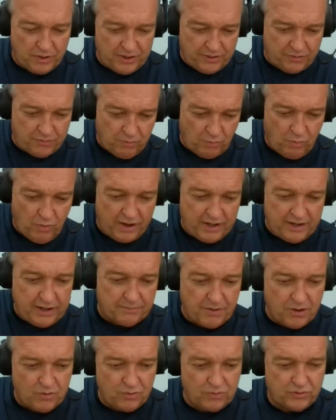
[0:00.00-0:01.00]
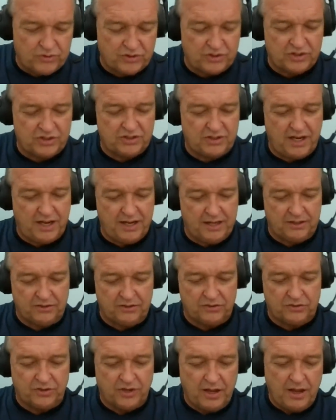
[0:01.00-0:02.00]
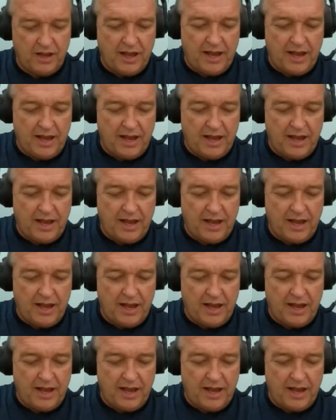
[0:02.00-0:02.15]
with what Moses says.